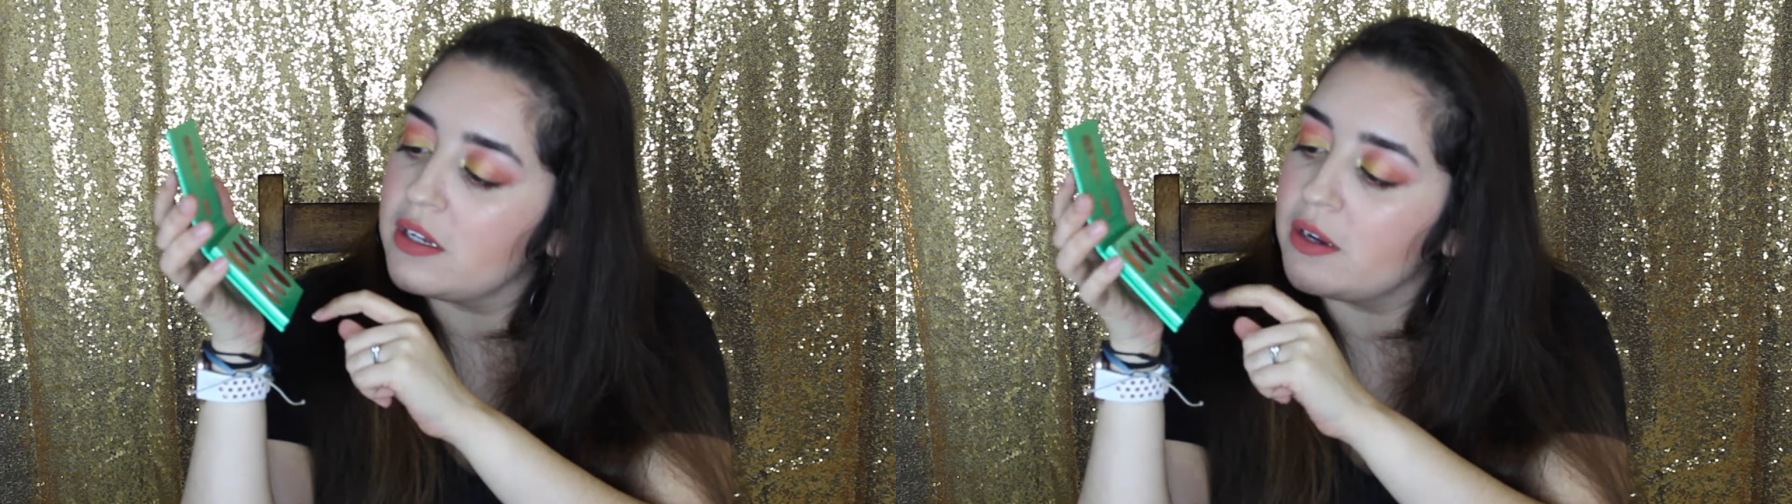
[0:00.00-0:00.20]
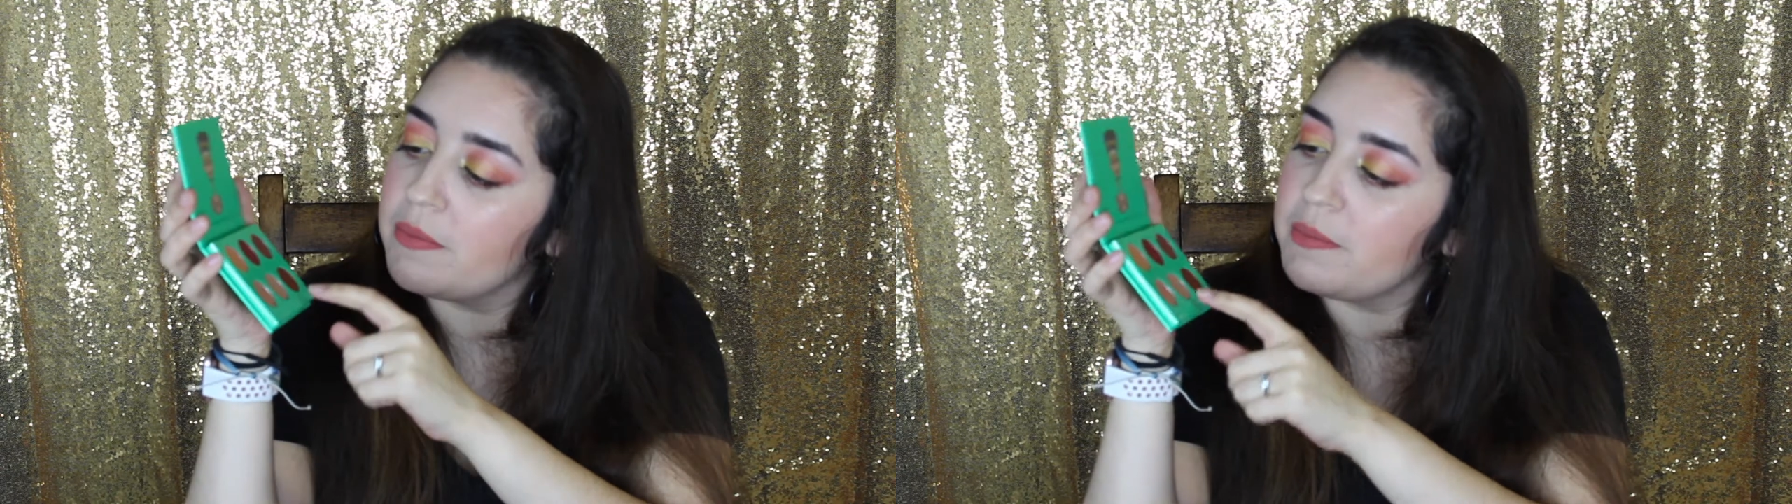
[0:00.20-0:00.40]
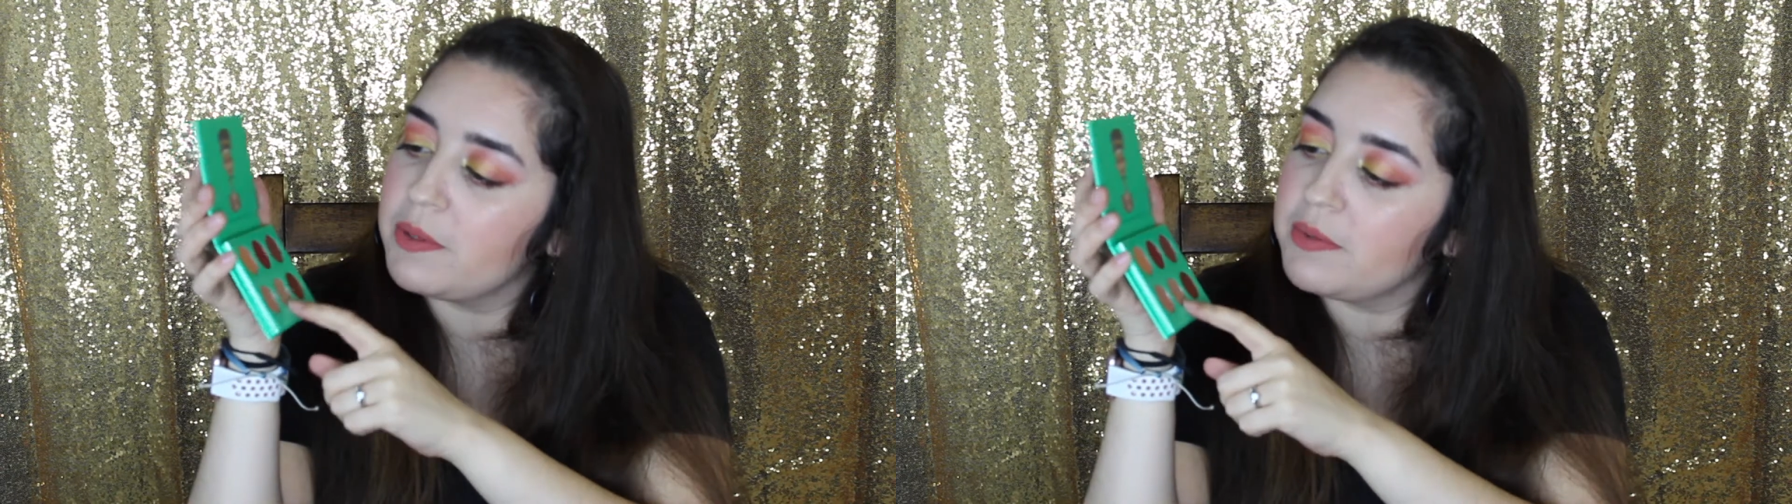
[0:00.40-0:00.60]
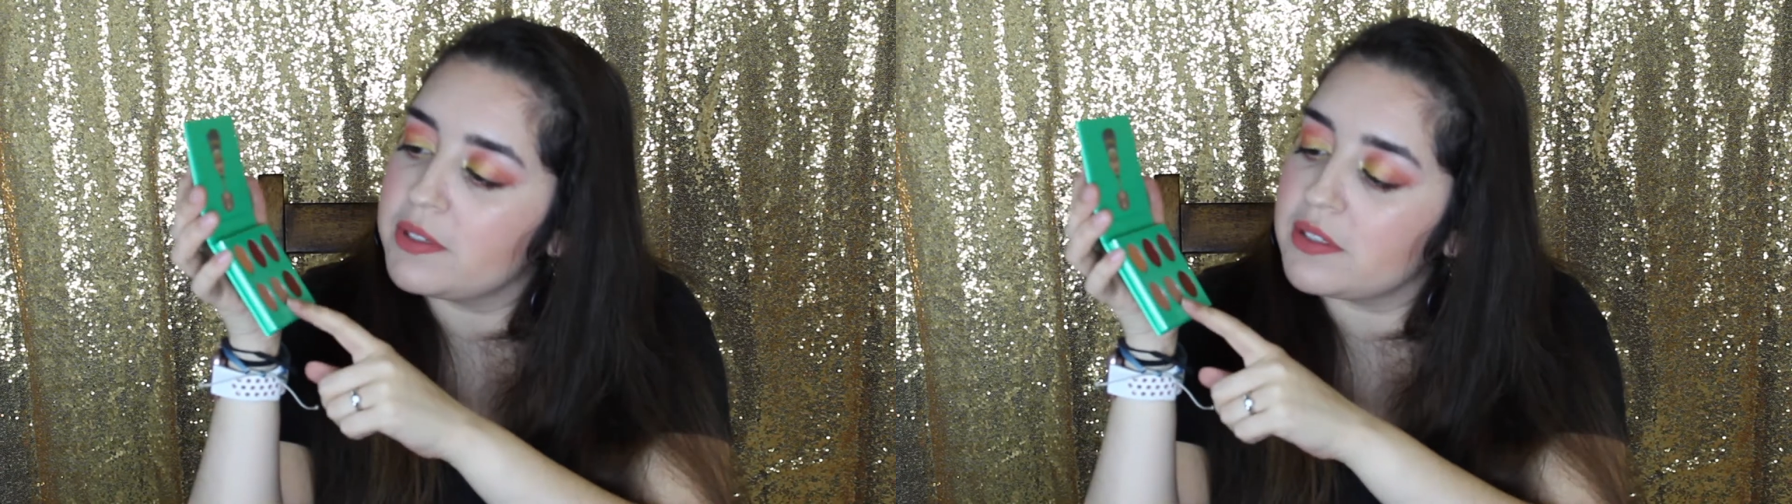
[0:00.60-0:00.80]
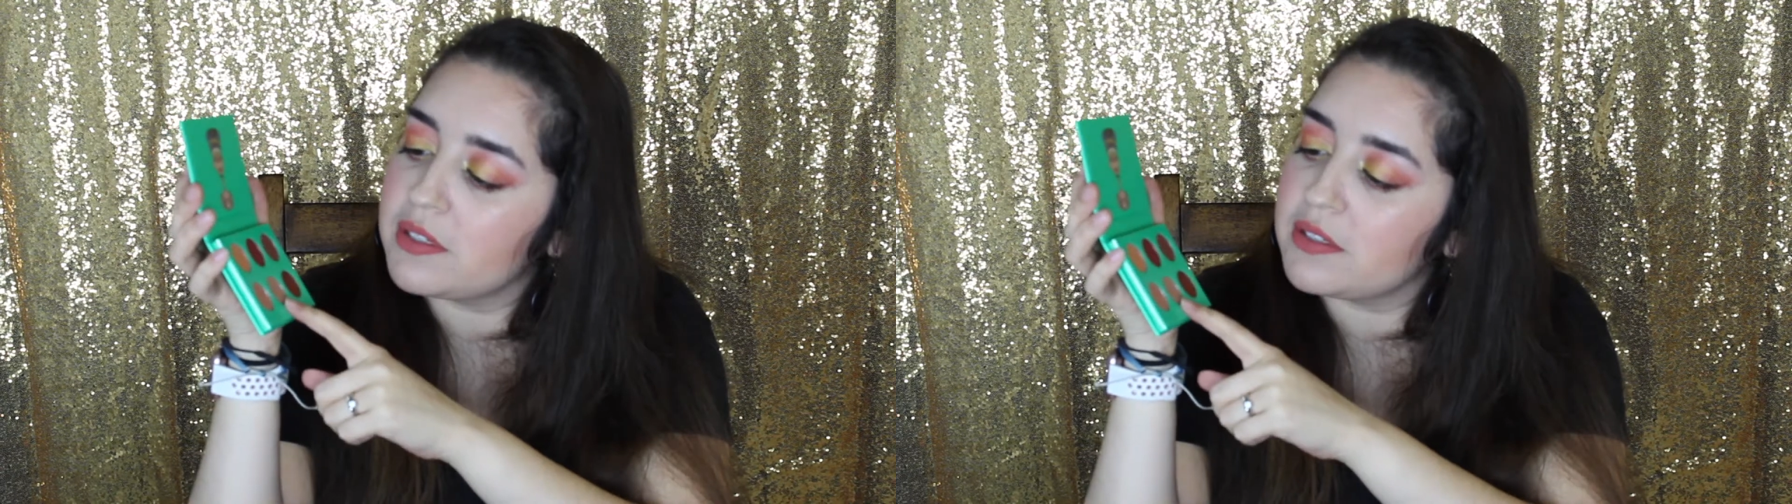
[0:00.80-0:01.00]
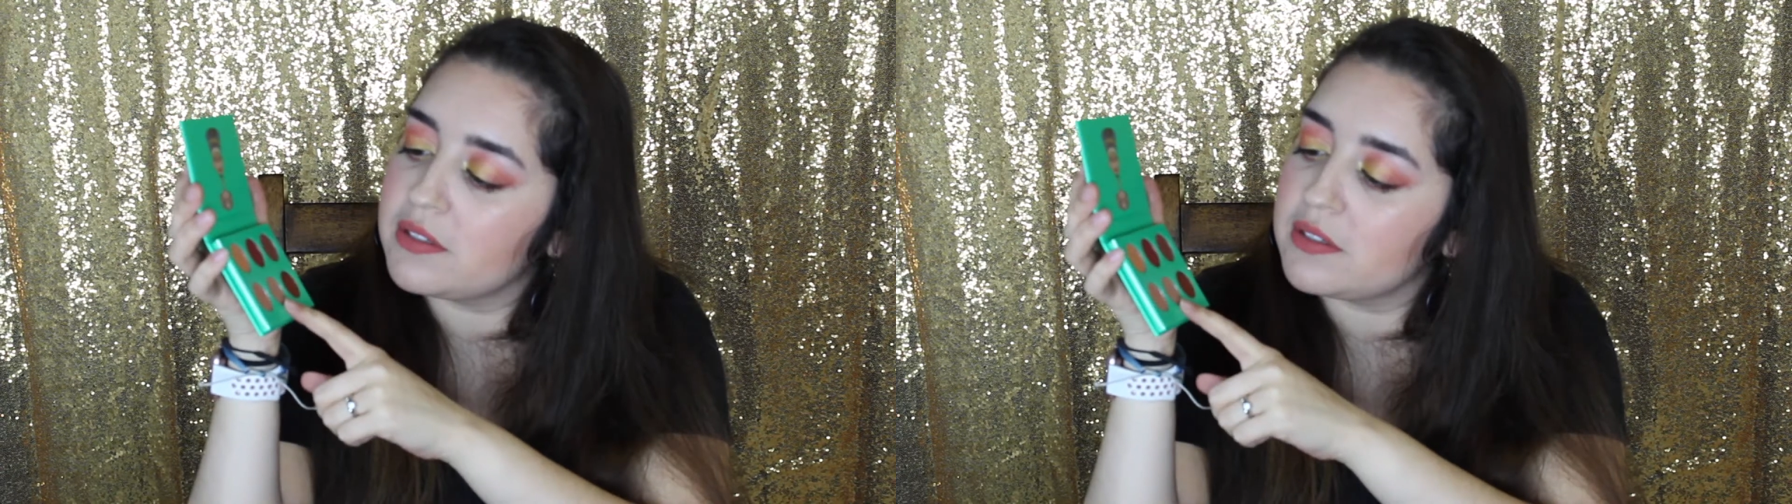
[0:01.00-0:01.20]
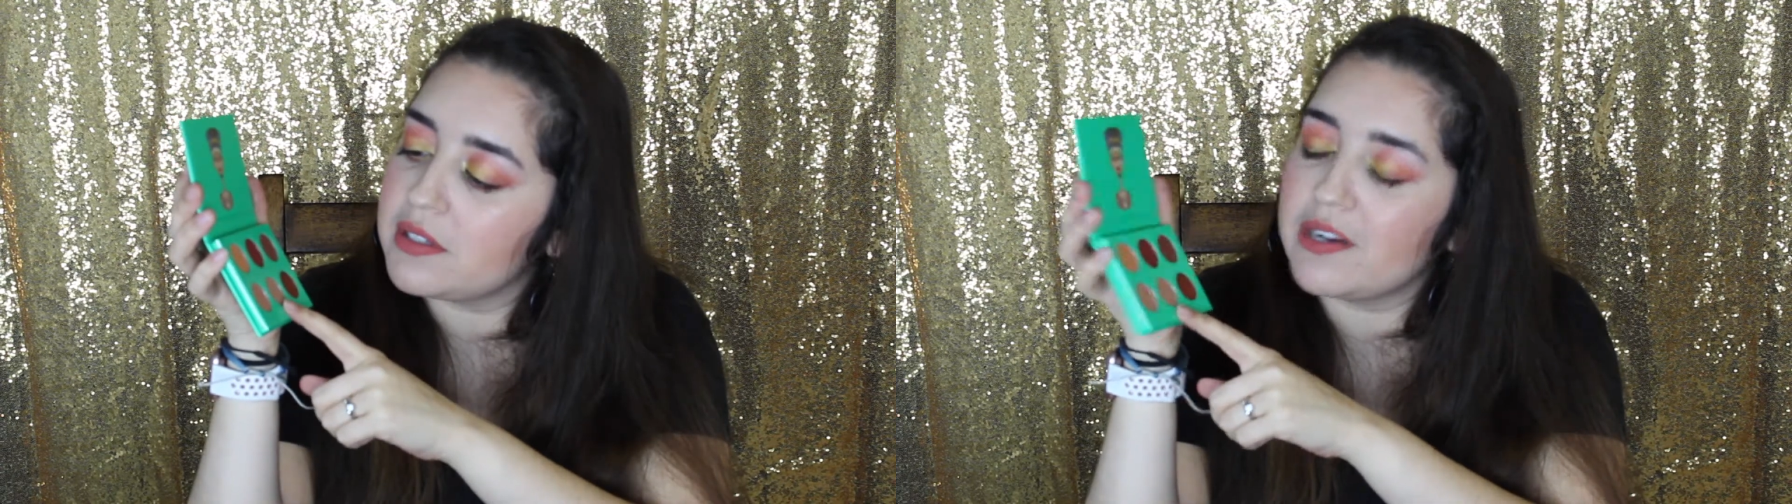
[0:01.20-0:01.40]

Or maybe it was this.